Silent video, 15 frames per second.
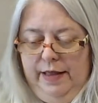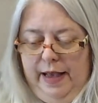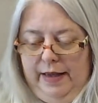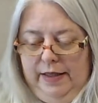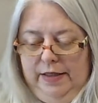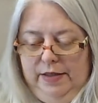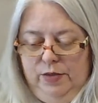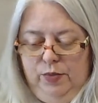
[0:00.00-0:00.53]

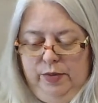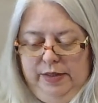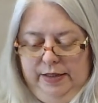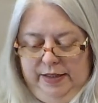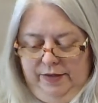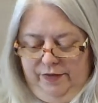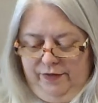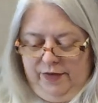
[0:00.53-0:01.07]
That is
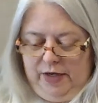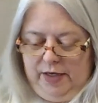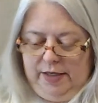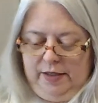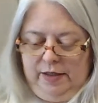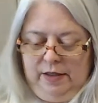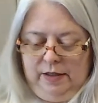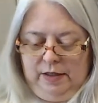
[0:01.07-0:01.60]
really
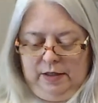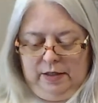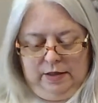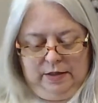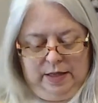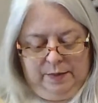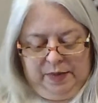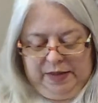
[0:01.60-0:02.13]
fun.
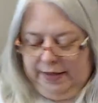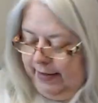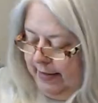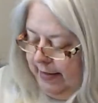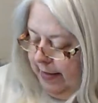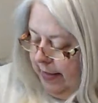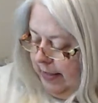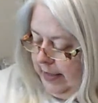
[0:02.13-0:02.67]
Let me
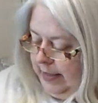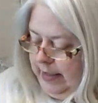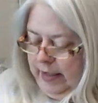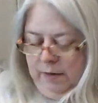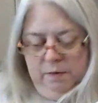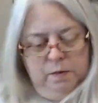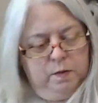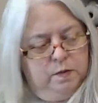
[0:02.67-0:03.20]

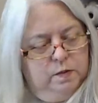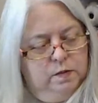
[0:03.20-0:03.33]
see